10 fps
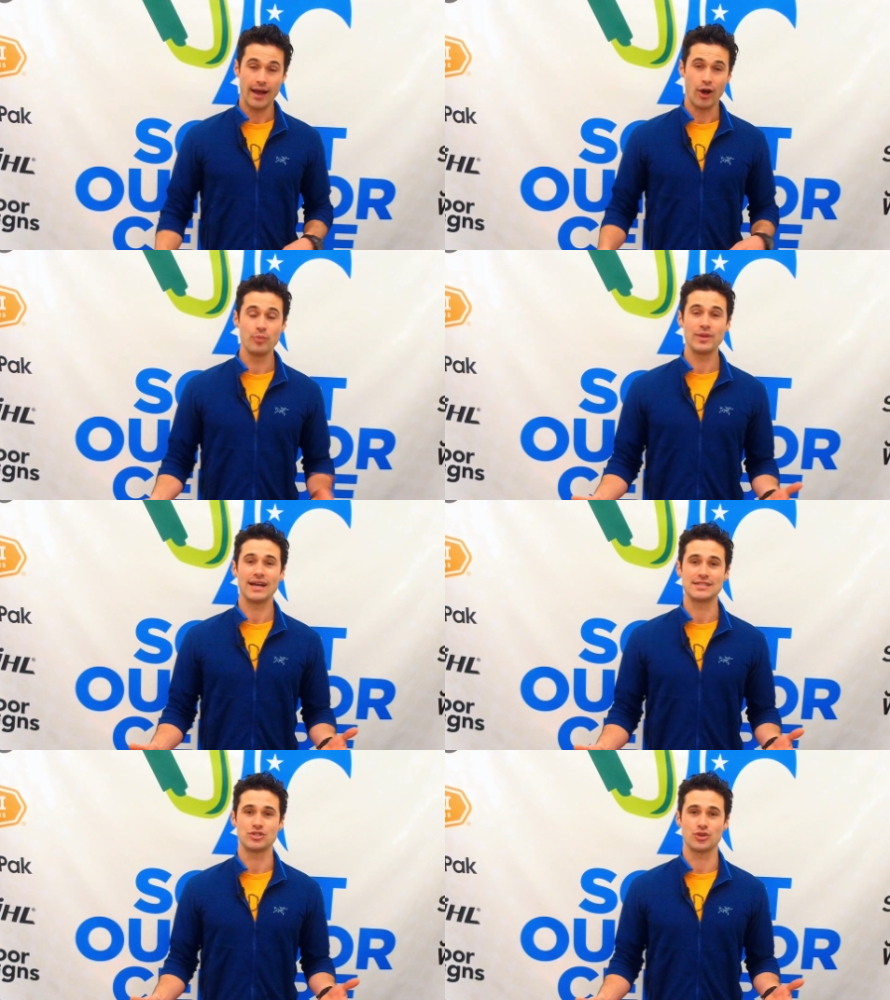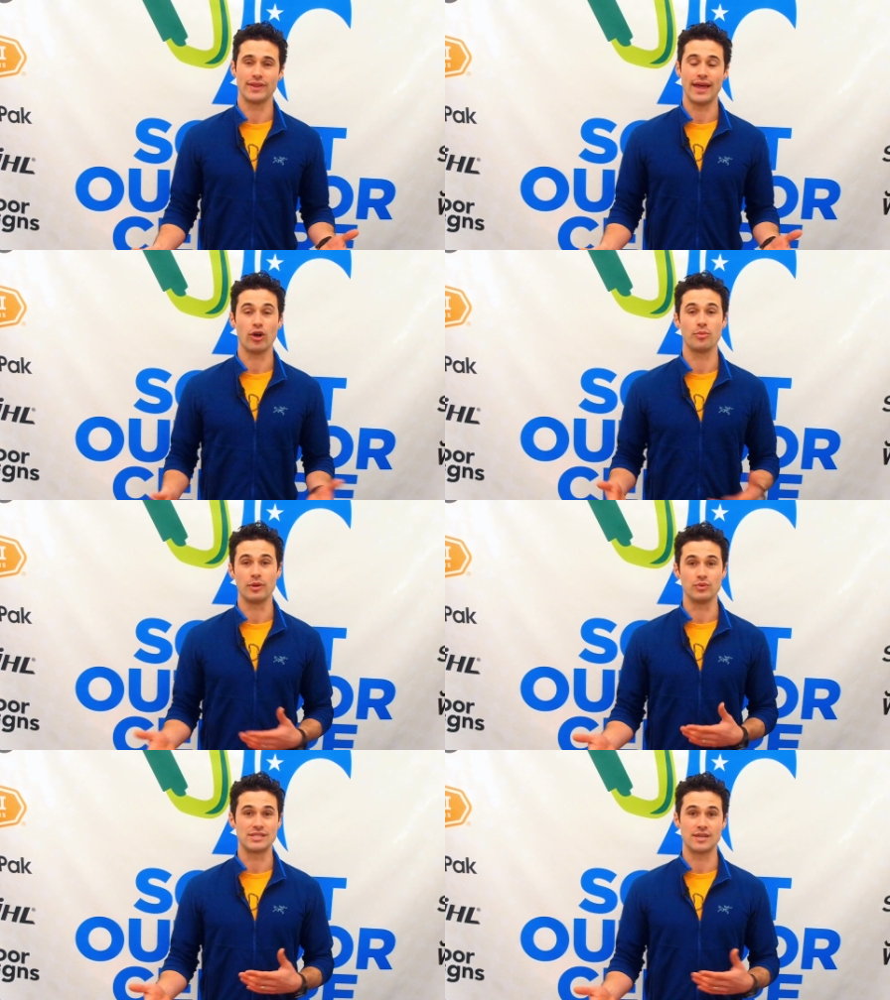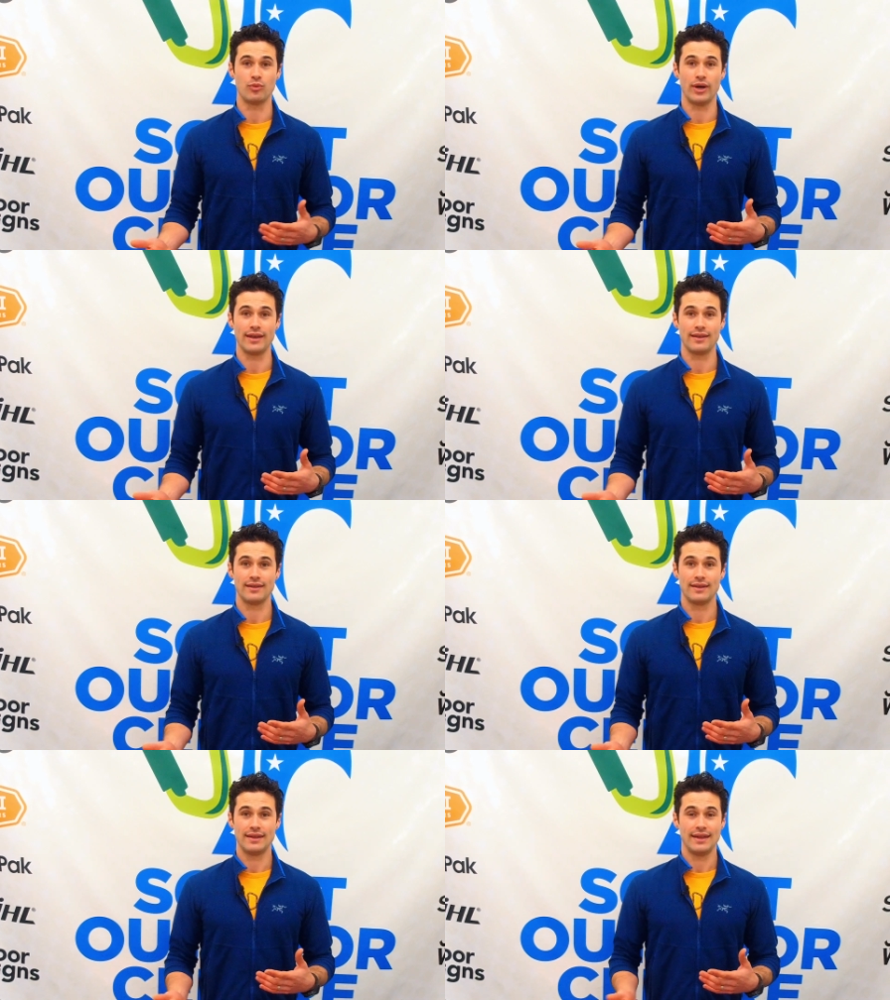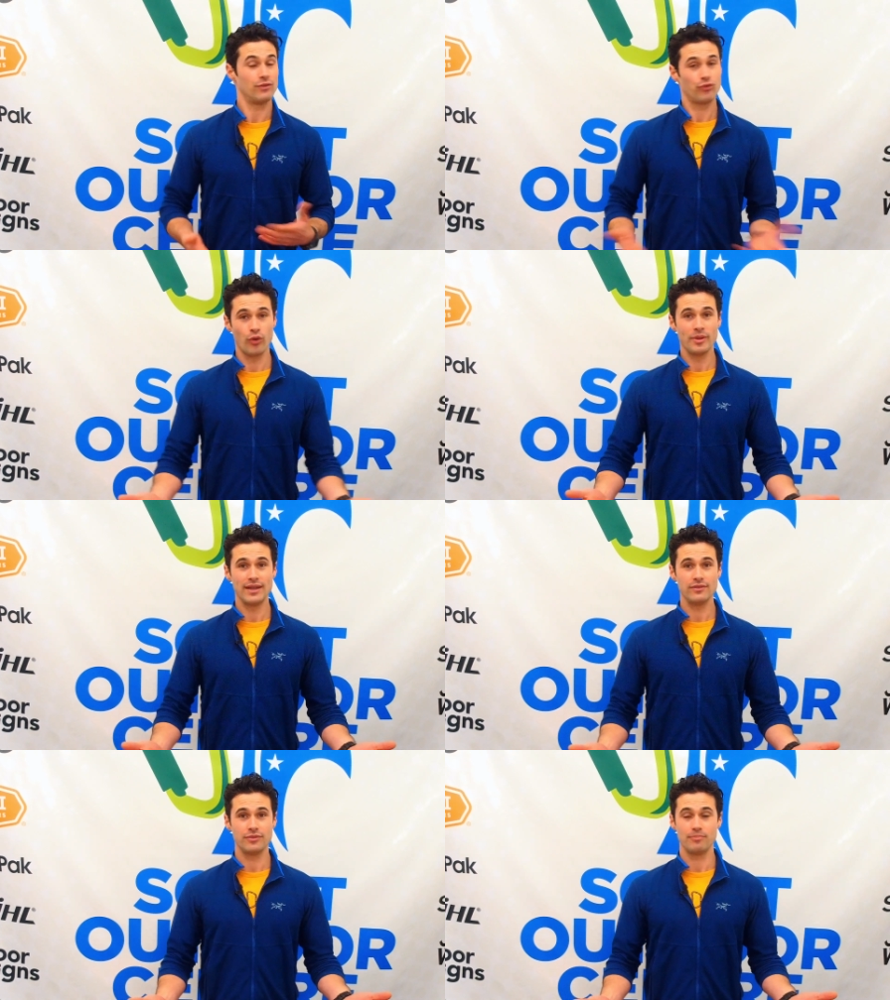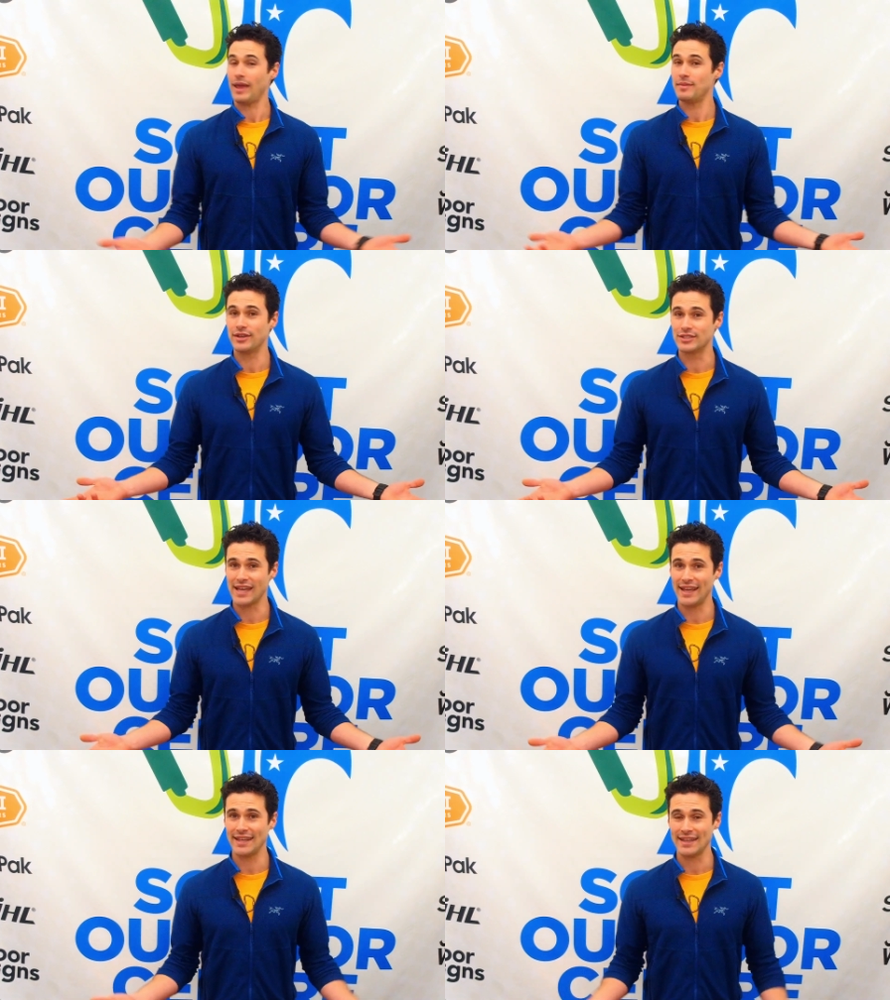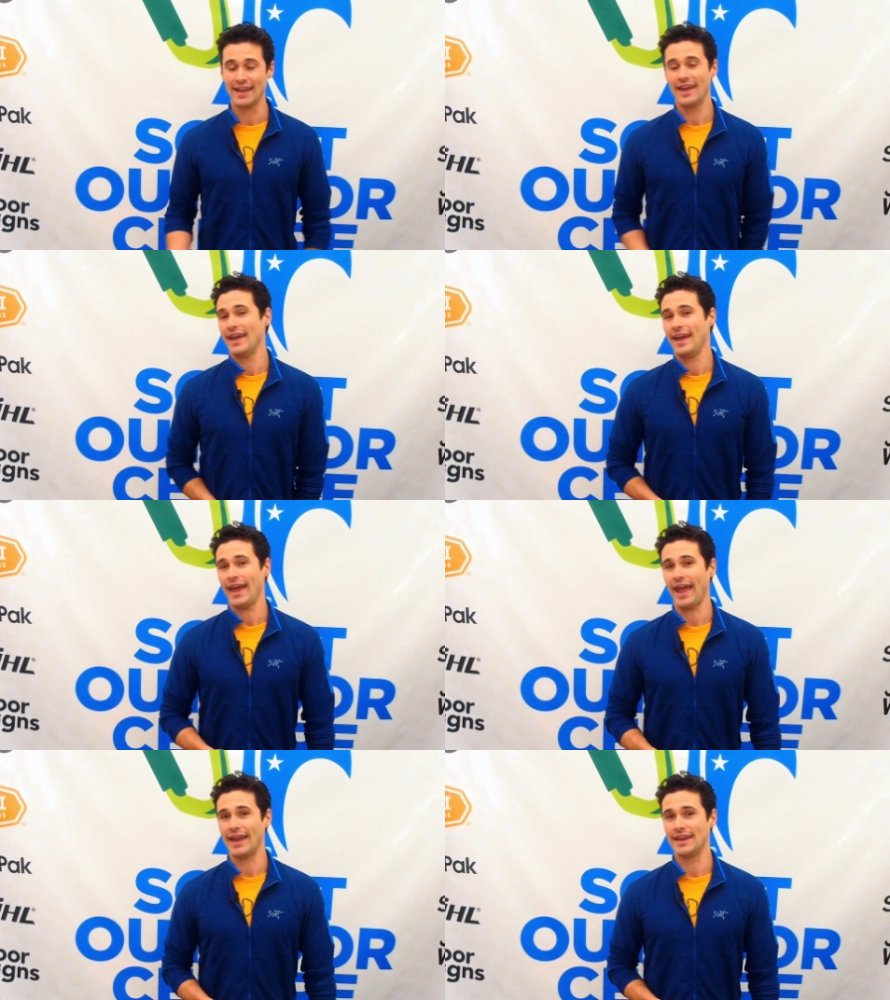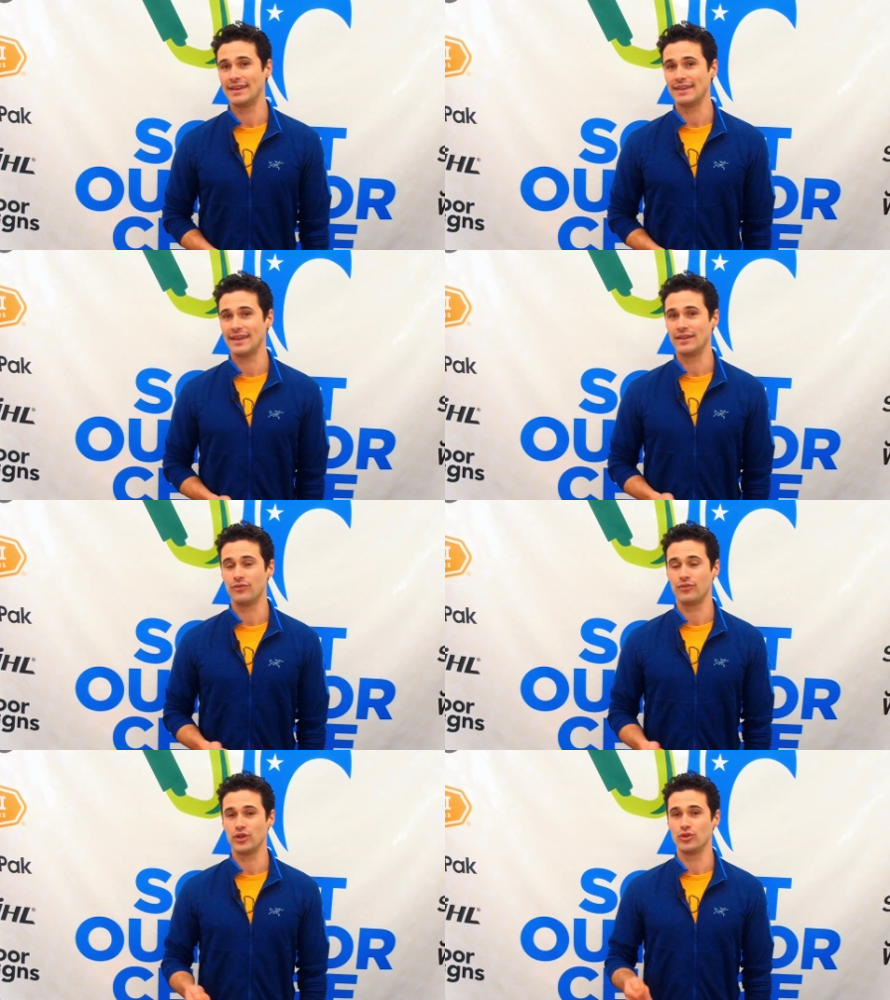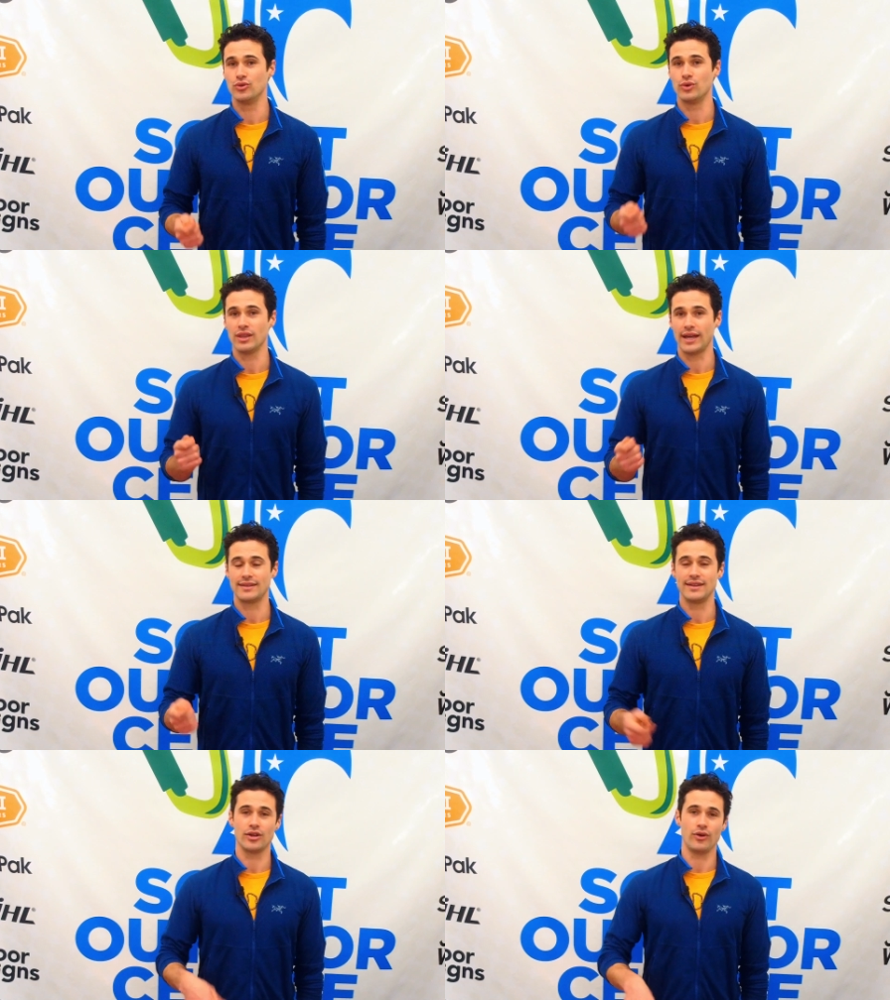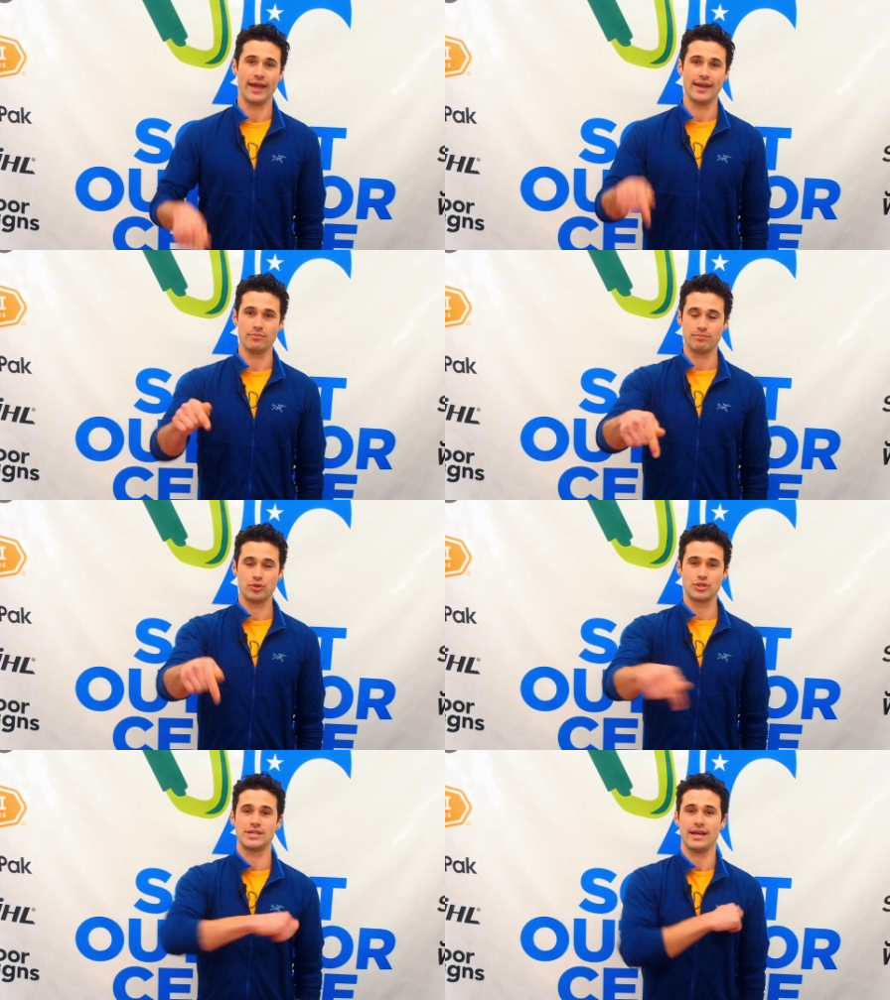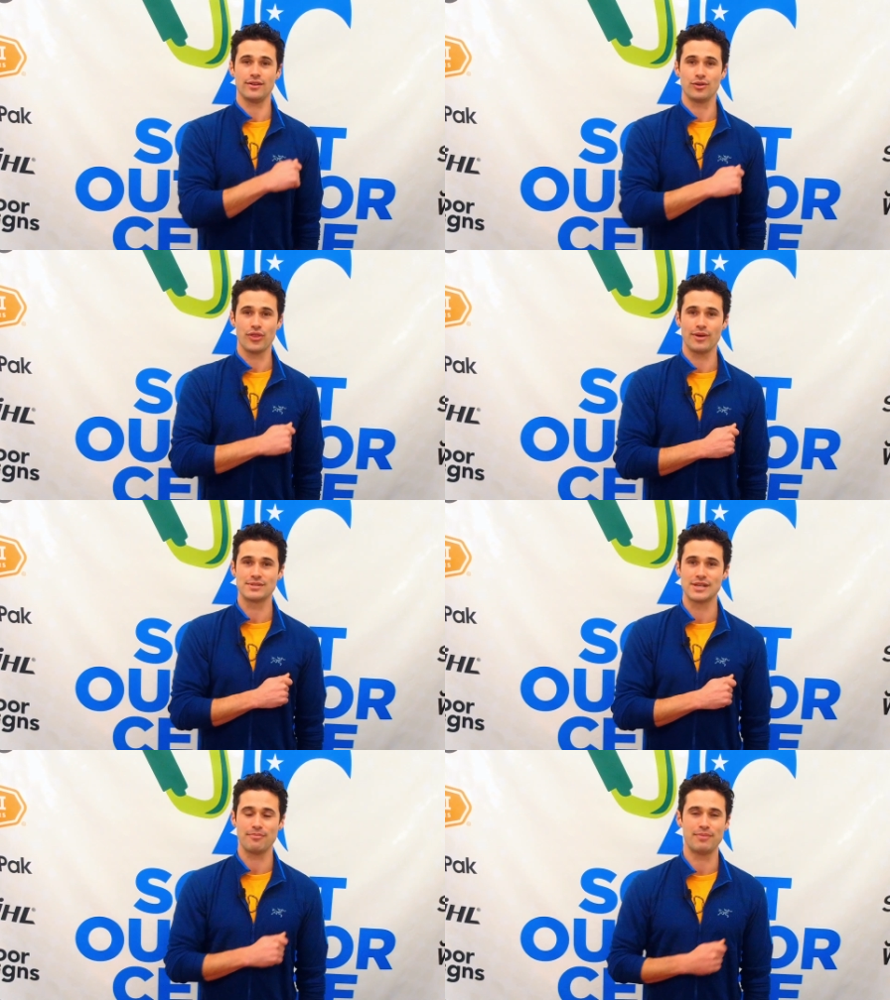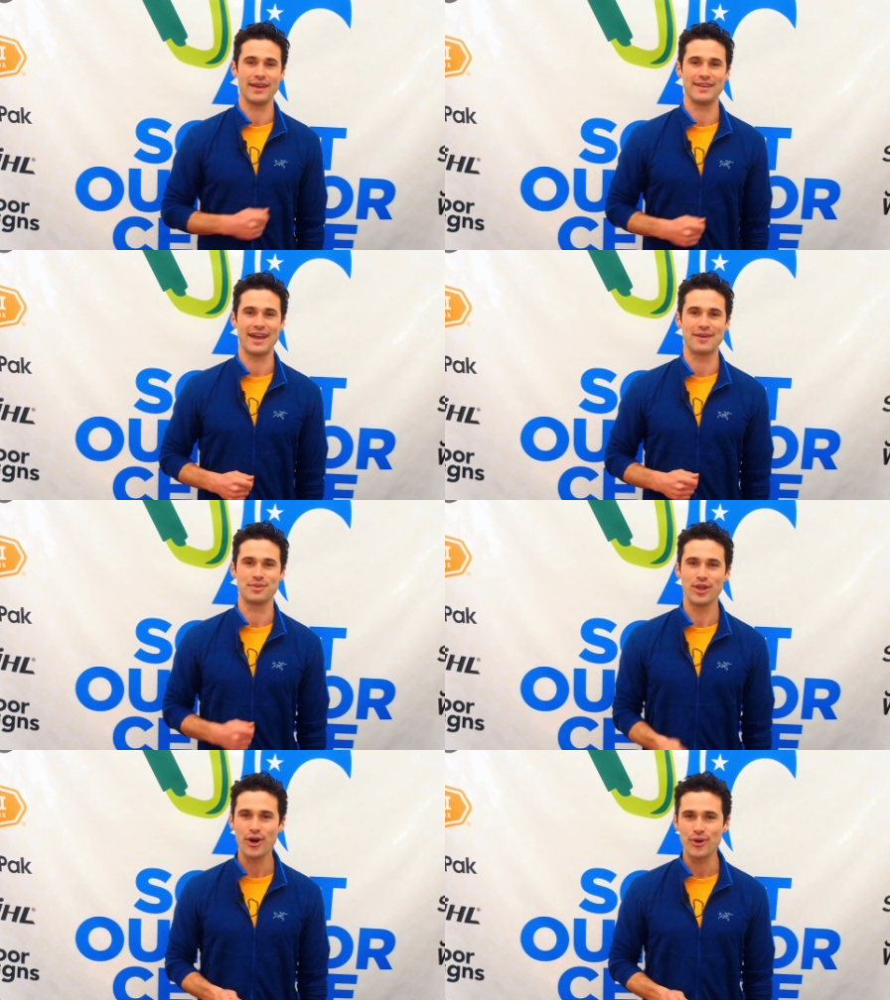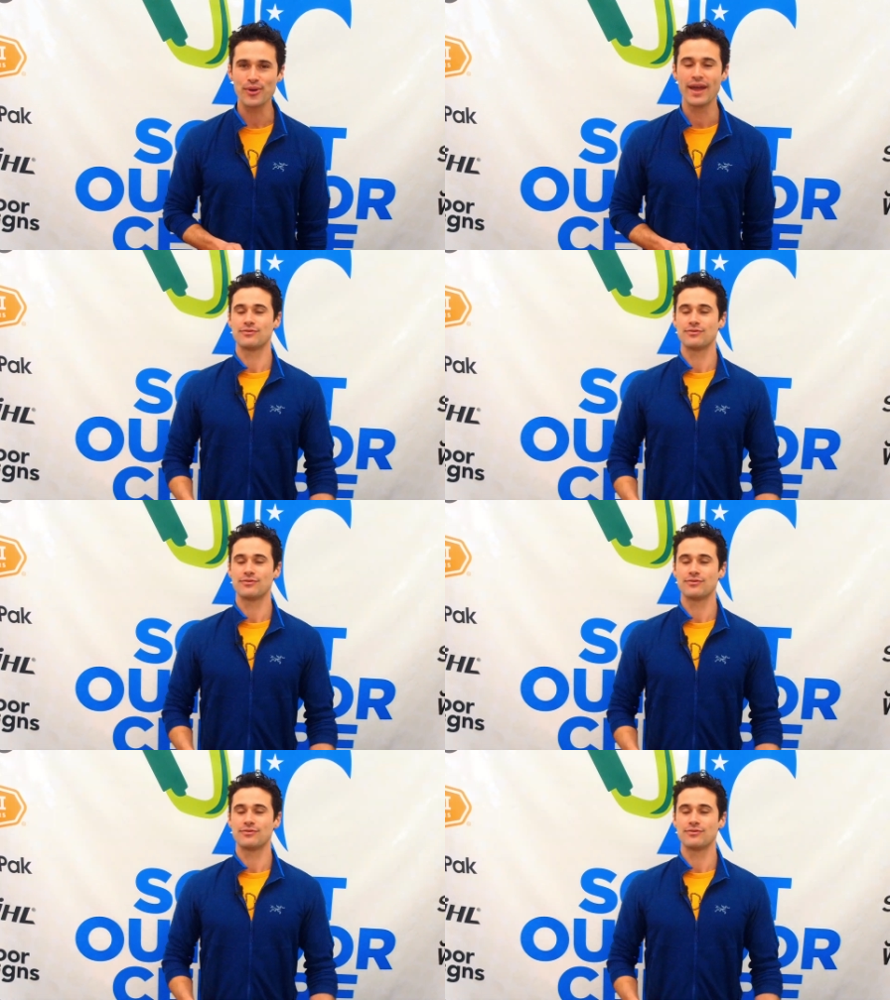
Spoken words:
Hope you guys enjoyed that. Hope it was somewhat informative, maybe entertaining. And if you liked it, go ahead and push that little thumbs up button down below.